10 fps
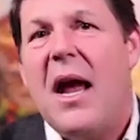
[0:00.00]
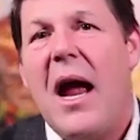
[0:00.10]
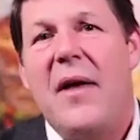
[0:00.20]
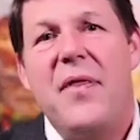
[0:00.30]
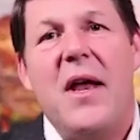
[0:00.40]

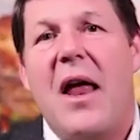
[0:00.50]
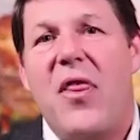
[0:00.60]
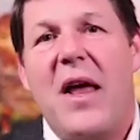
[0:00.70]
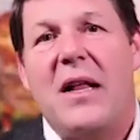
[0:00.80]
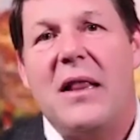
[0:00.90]
And then I
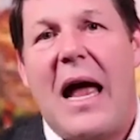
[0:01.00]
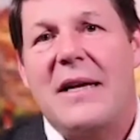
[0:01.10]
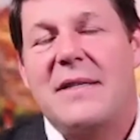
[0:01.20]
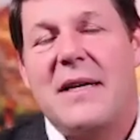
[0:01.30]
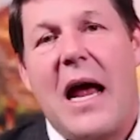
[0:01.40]
think,
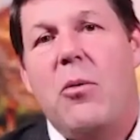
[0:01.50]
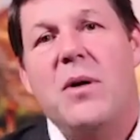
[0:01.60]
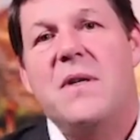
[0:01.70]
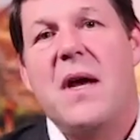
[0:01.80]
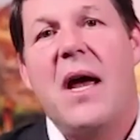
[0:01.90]
lastly, I
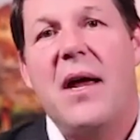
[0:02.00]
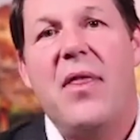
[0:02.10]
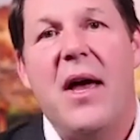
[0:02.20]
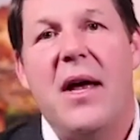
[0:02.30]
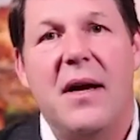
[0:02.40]
would say
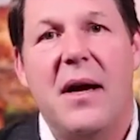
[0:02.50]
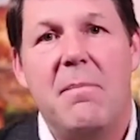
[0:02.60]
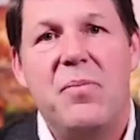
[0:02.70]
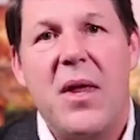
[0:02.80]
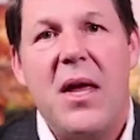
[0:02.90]

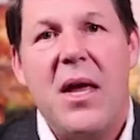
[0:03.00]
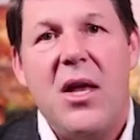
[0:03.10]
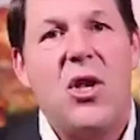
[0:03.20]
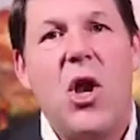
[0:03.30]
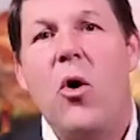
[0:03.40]
that
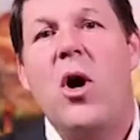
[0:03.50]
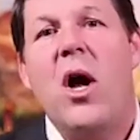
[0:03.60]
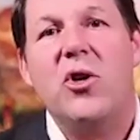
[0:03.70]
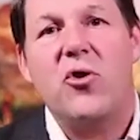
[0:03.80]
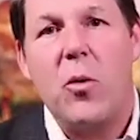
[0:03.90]
no
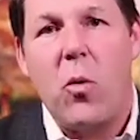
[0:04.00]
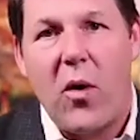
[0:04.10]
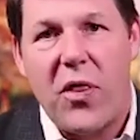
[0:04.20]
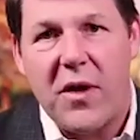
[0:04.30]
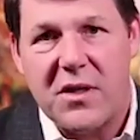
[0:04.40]
country
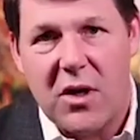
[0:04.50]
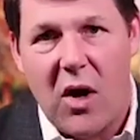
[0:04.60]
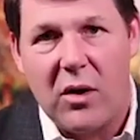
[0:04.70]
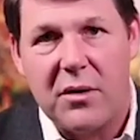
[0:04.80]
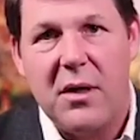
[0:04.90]
worth its
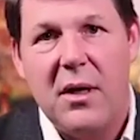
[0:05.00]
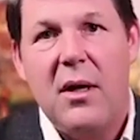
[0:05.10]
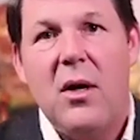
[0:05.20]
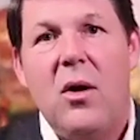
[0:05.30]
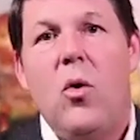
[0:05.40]
salt
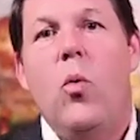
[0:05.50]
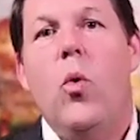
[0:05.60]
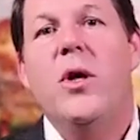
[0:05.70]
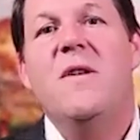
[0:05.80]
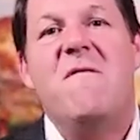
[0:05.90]

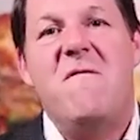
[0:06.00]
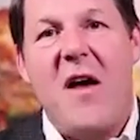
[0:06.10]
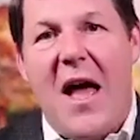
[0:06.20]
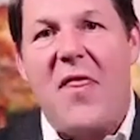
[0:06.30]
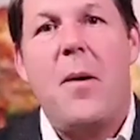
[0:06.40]
wouldn't
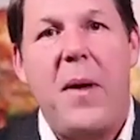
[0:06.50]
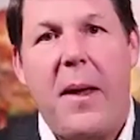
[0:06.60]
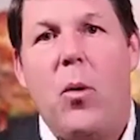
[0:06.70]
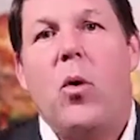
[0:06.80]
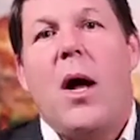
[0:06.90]
vet the
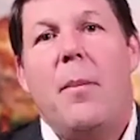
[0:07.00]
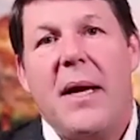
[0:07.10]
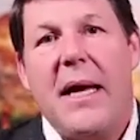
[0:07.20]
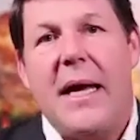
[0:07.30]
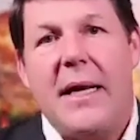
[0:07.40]
people
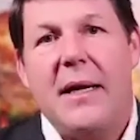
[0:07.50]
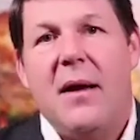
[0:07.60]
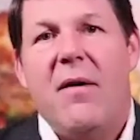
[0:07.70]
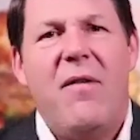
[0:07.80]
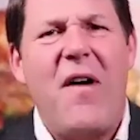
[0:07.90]
coming in.
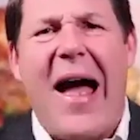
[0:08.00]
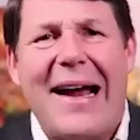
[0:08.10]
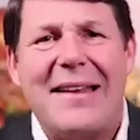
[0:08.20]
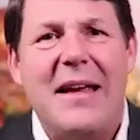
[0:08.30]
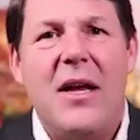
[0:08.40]
In
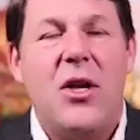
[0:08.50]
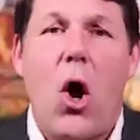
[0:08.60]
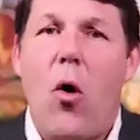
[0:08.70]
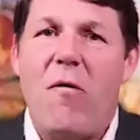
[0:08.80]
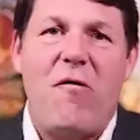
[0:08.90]
fact,
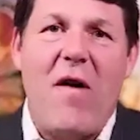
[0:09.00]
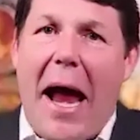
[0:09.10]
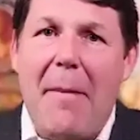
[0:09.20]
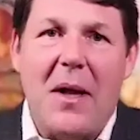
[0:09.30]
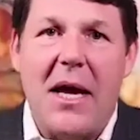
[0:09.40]
no
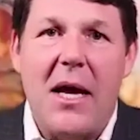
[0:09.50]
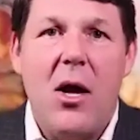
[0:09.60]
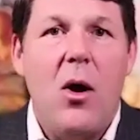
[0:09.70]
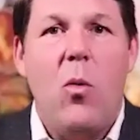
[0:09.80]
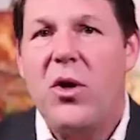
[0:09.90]

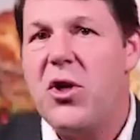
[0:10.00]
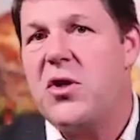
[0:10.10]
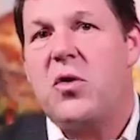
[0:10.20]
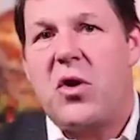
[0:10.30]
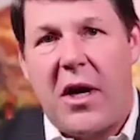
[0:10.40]
family would
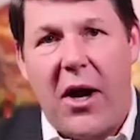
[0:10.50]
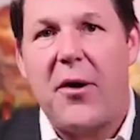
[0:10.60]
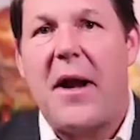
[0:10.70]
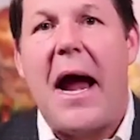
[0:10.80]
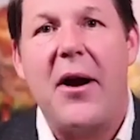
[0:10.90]
just
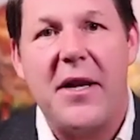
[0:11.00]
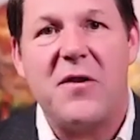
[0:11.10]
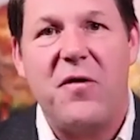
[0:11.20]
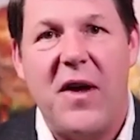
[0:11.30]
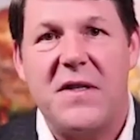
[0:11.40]
tear down its
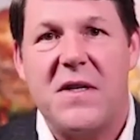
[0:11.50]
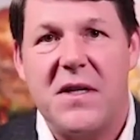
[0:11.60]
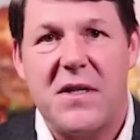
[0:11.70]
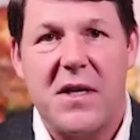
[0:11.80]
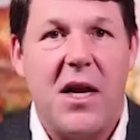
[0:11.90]

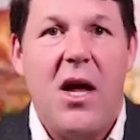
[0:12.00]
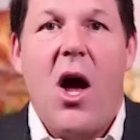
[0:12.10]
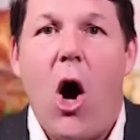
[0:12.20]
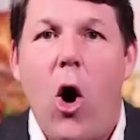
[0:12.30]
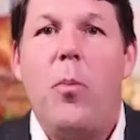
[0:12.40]
fences and
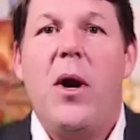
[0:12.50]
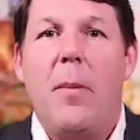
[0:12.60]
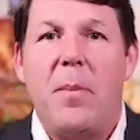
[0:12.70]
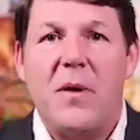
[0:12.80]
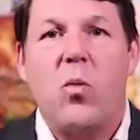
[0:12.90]
open
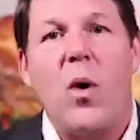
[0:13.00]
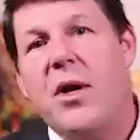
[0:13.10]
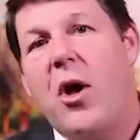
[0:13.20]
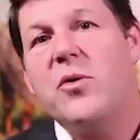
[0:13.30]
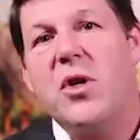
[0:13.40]
up its
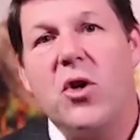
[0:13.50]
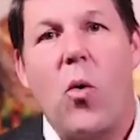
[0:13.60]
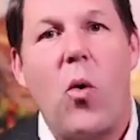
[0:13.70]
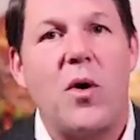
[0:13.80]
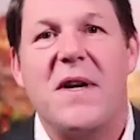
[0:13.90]
windows and
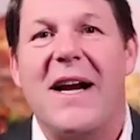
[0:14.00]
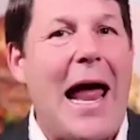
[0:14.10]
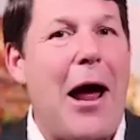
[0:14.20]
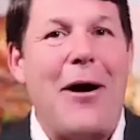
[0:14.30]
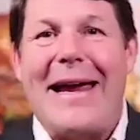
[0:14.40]
doors and
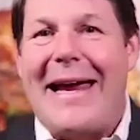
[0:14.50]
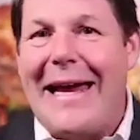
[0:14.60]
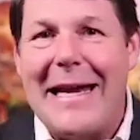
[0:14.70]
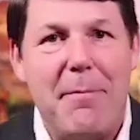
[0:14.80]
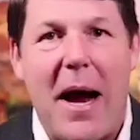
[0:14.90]
allow
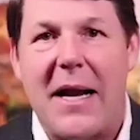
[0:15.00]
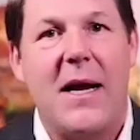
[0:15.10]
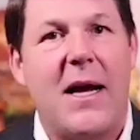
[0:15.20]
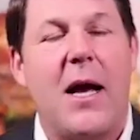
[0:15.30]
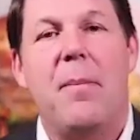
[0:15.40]
anybody
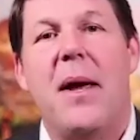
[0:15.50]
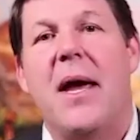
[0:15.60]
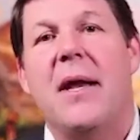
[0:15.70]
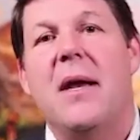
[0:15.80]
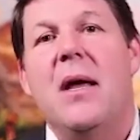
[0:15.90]
to come
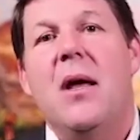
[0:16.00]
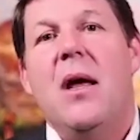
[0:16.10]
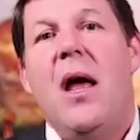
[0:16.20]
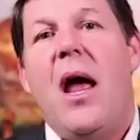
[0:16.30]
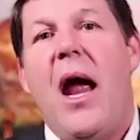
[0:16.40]
in
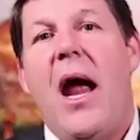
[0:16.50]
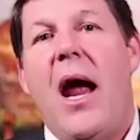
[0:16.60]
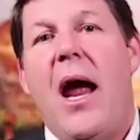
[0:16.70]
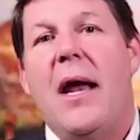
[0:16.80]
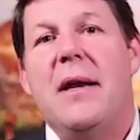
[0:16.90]

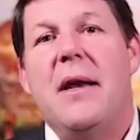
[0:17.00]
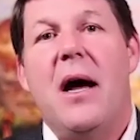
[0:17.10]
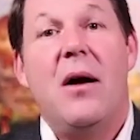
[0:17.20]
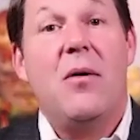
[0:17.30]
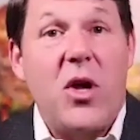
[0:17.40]
and,
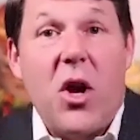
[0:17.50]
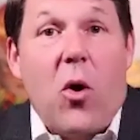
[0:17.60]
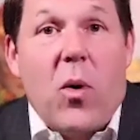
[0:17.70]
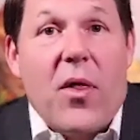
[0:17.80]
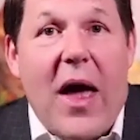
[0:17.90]

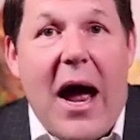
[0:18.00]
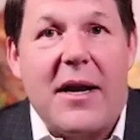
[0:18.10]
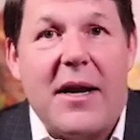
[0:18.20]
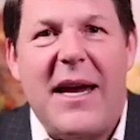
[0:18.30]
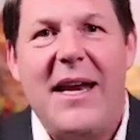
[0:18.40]

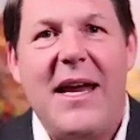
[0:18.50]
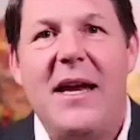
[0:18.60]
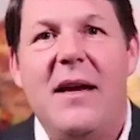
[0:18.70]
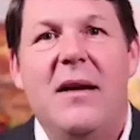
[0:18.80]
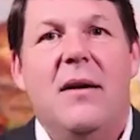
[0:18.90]
without
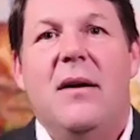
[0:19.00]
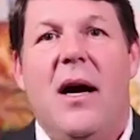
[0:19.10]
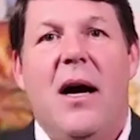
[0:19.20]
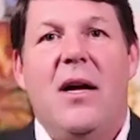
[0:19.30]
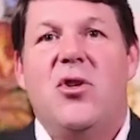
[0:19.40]
any
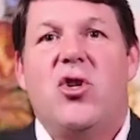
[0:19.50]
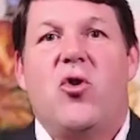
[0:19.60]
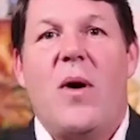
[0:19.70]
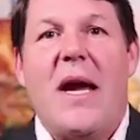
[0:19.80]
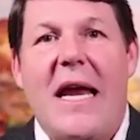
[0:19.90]

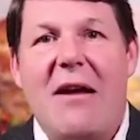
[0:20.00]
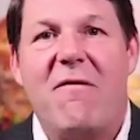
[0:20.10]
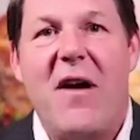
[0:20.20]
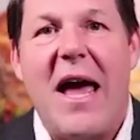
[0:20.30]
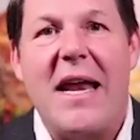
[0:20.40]
screening,
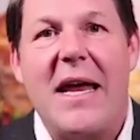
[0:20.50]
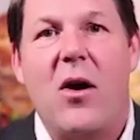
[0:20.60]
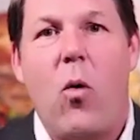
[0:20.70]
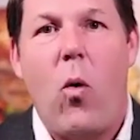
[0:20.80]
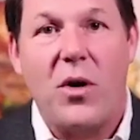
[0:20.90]
vetting,
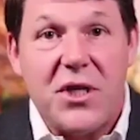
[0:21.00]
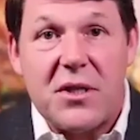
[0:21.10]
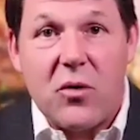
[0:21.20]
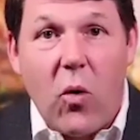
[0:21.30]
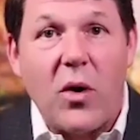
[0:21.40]

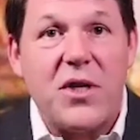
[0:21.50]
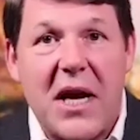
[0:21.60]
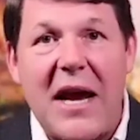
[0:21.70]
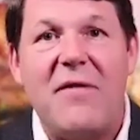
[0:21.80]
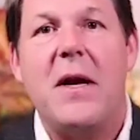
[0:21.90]
or
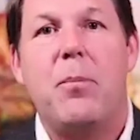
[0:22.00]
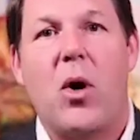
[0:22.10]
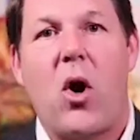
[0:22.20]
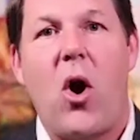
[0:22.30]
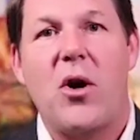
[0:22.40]
safety
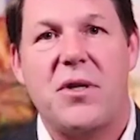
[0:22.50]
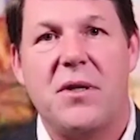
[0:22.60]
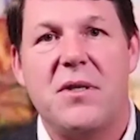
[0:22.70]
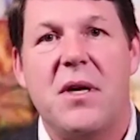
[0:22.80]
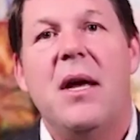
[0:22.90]

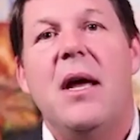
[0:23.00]
precautions.